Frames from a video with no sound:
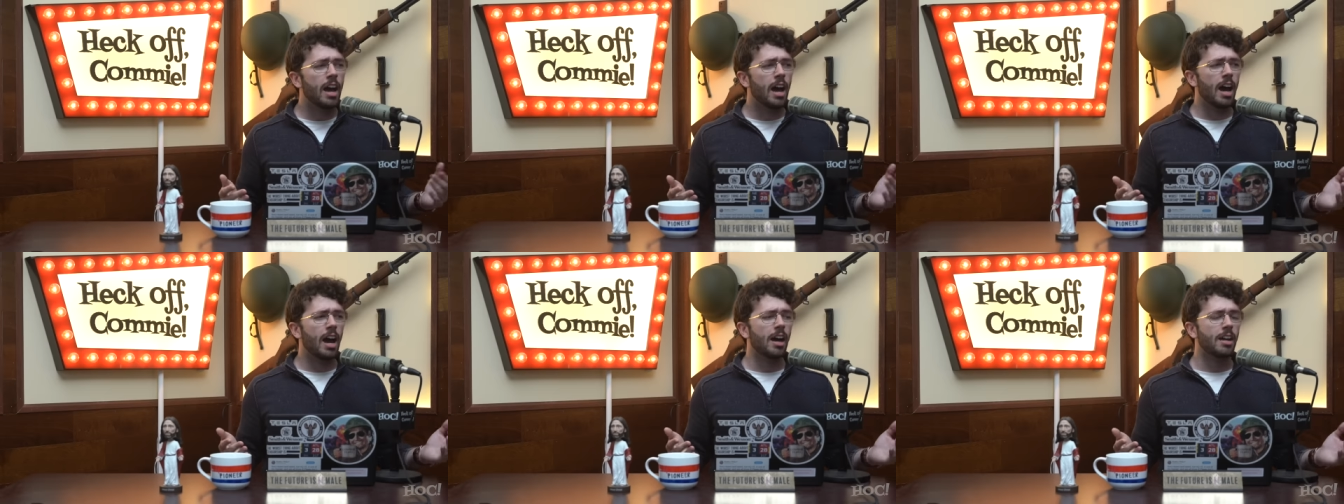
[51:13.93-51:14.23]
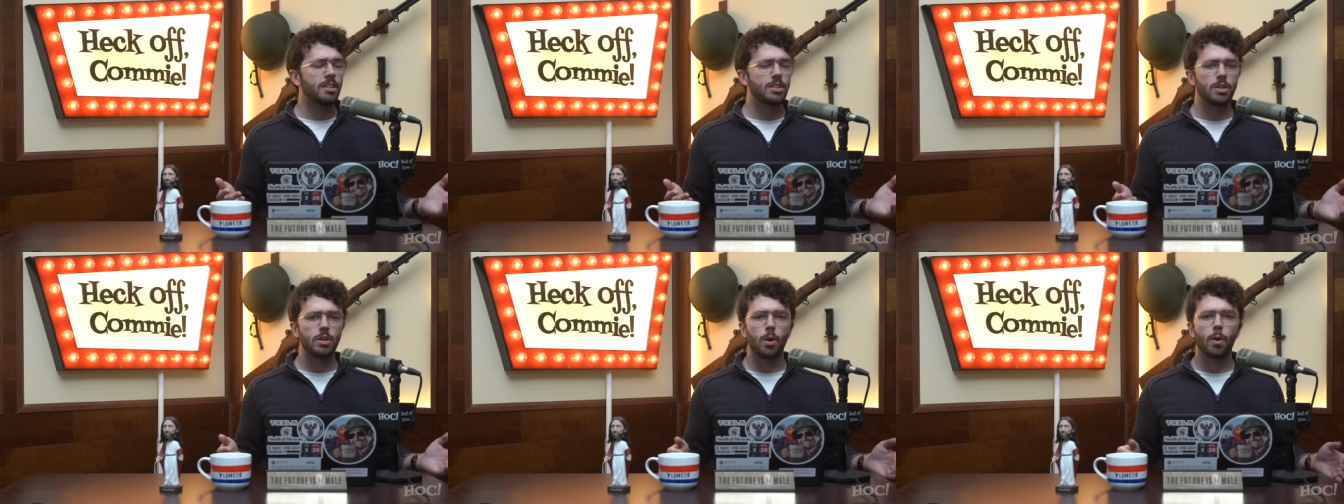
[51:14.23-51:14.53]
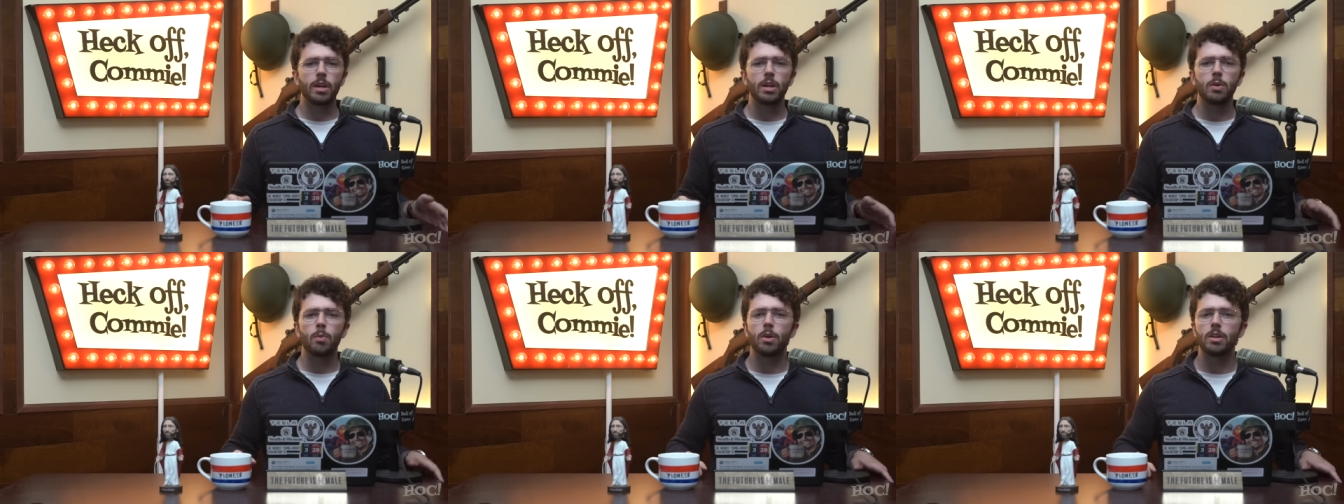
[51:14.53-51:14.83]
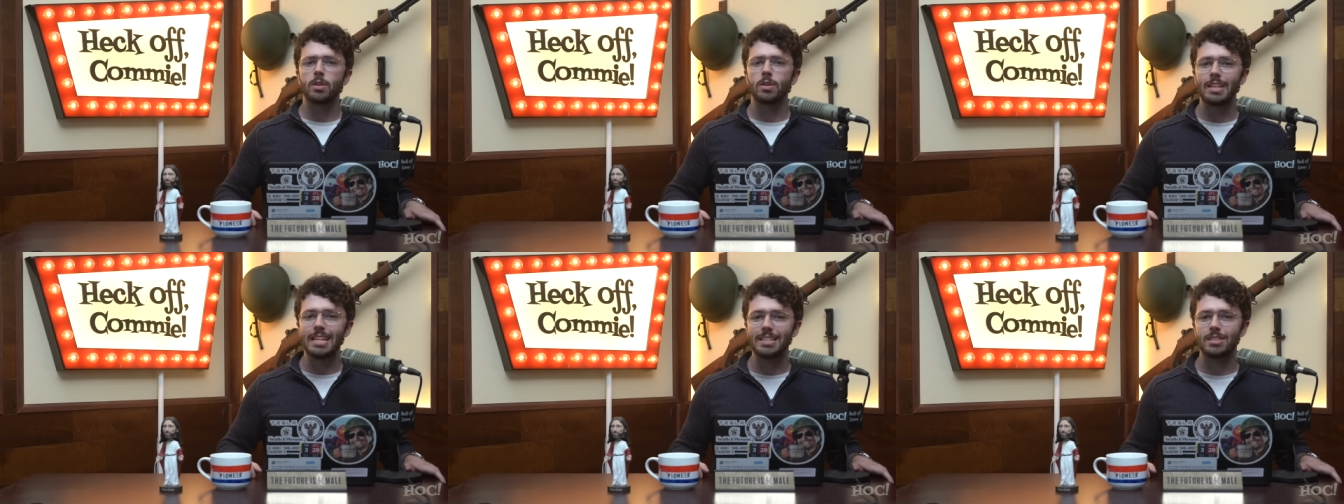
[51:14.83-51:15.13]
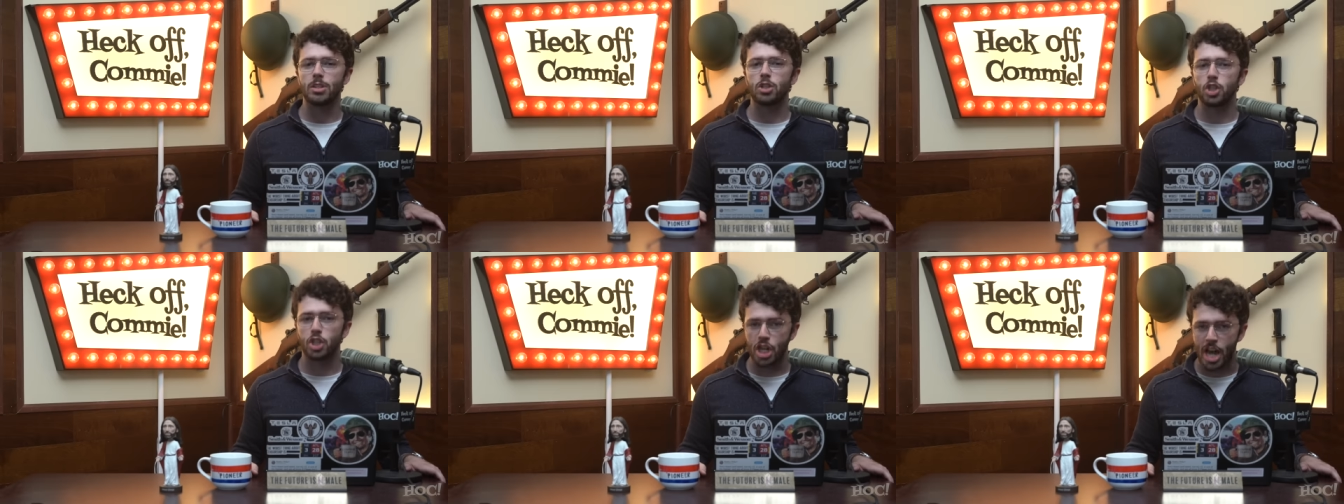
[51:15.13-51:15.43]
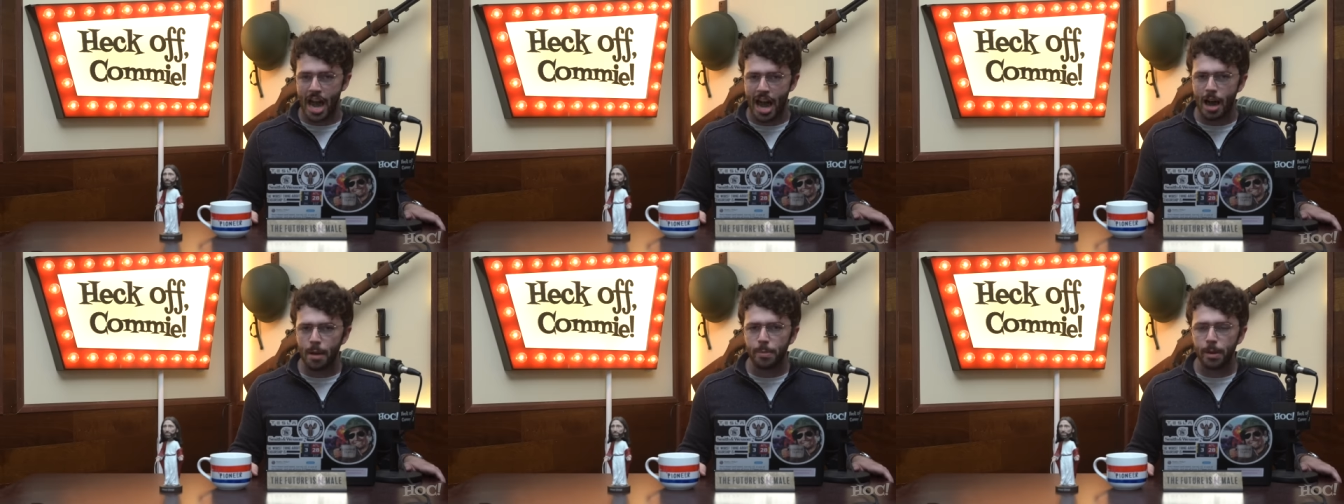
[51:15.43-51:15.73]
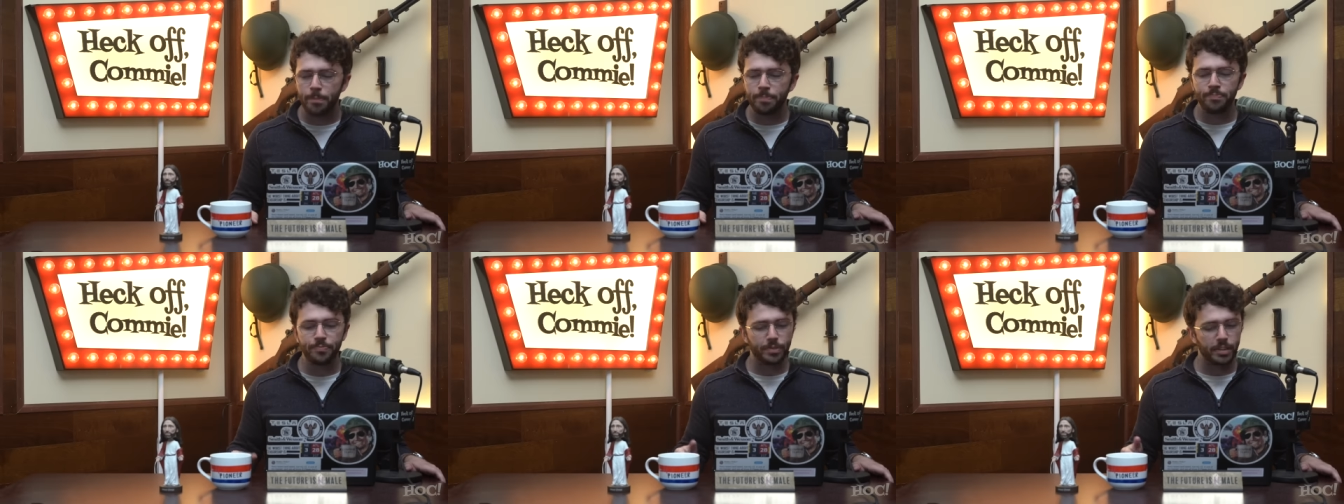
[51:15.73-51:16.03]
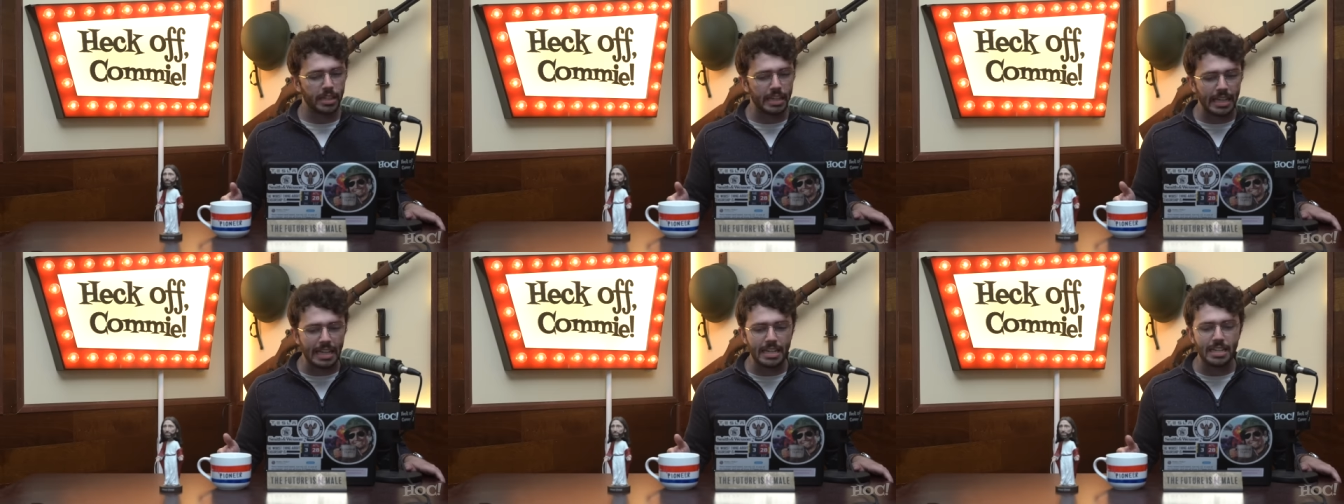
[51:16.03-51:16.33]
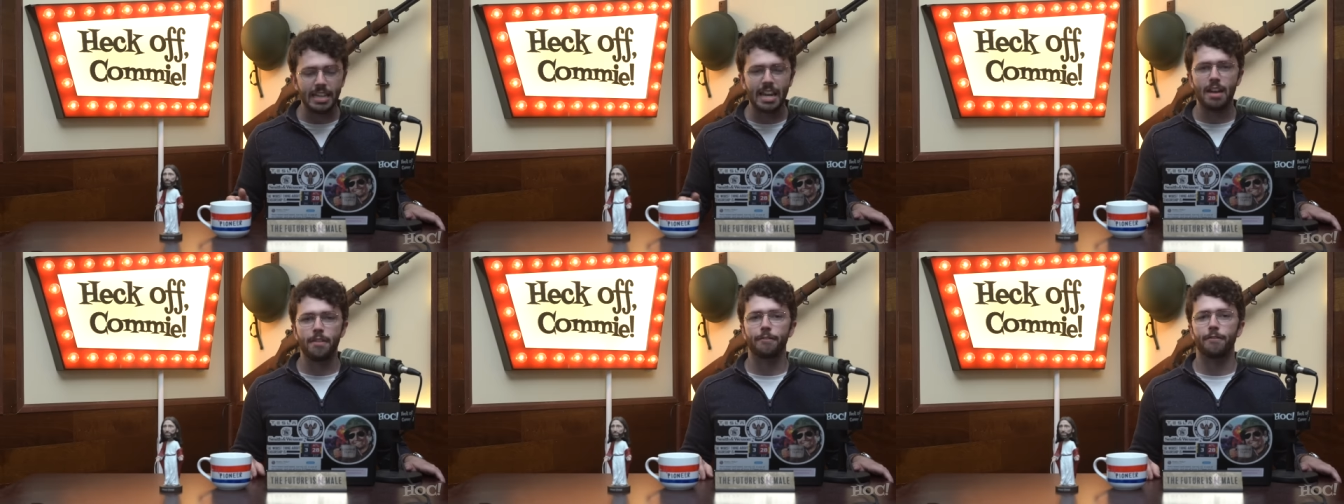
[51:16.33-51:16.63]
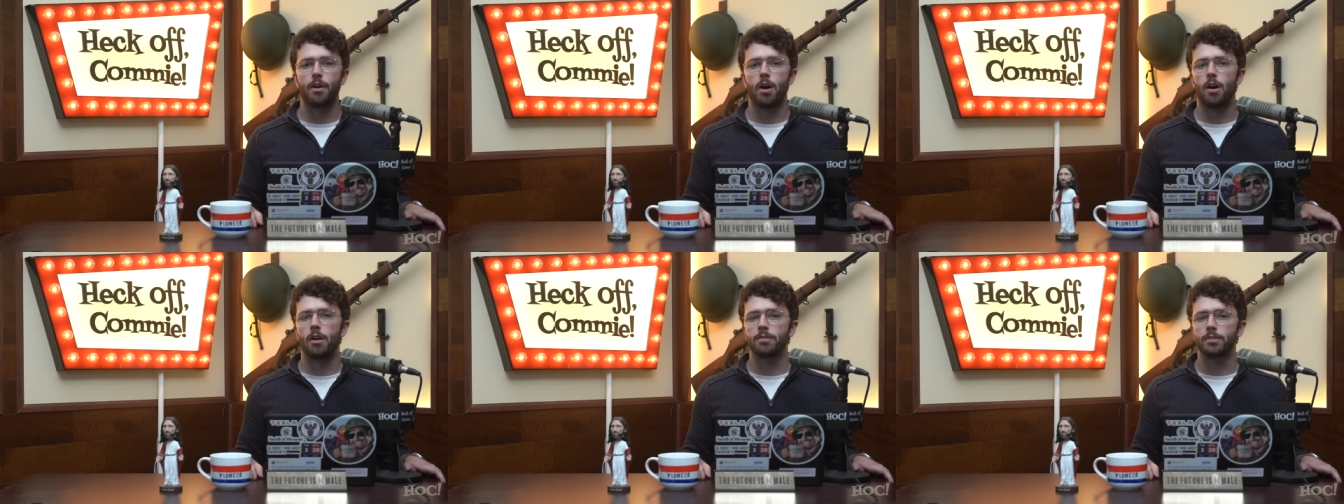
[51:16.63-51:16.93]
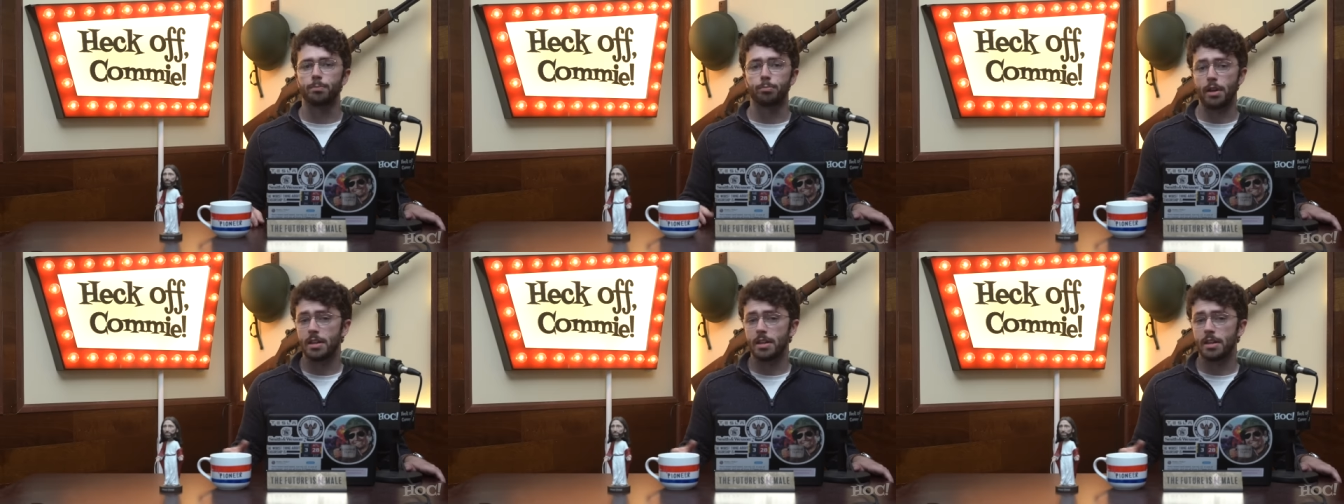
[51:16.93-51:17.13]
uh, do you know anyone who needs a job? You need to get involved.